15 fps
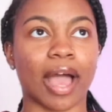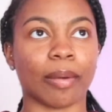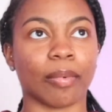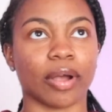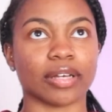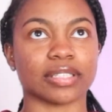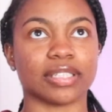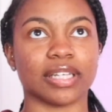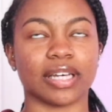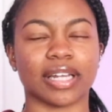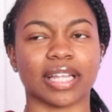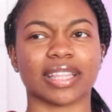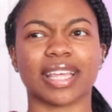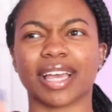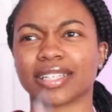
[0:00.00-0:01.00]
eyebrows done.
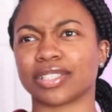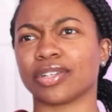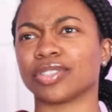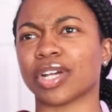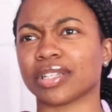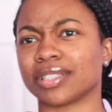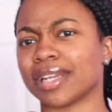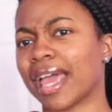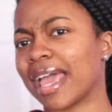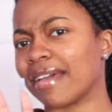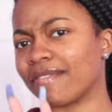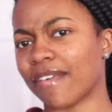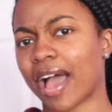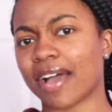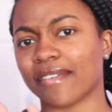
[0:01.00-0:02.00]
I think I told y'all today
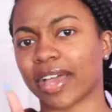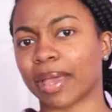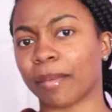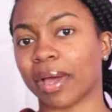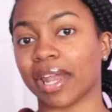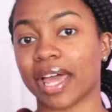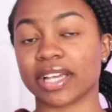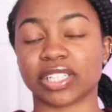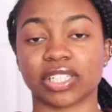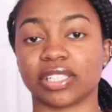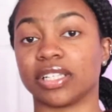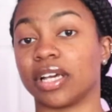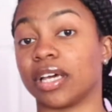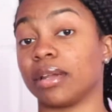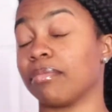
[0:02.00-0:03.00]
at 5 I get my lashes
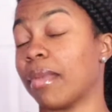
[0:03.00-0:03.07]
done.